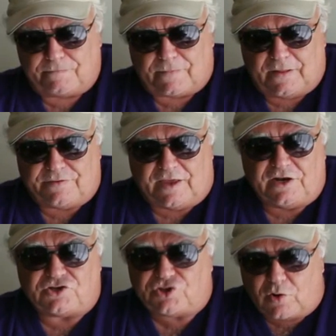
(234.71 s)
and saying
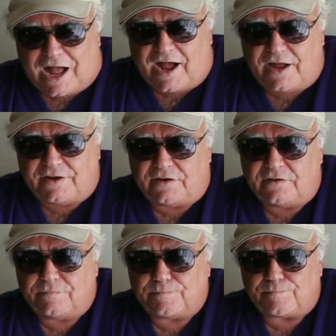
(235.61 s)
there's no God and
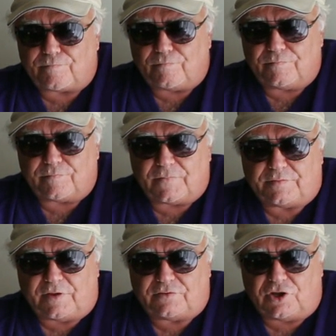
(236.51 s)

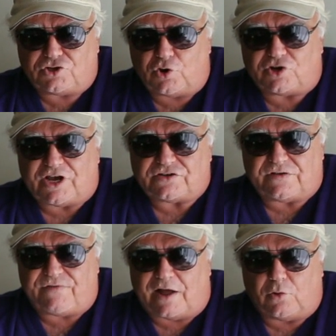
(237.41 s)
the church has
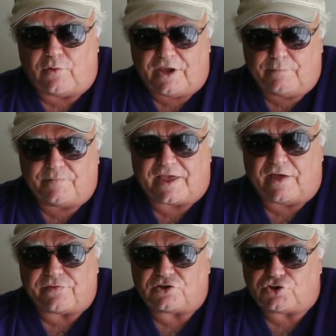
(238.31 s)
to follow him, the
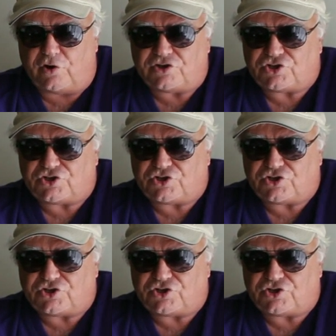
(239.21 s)
Catholic Church,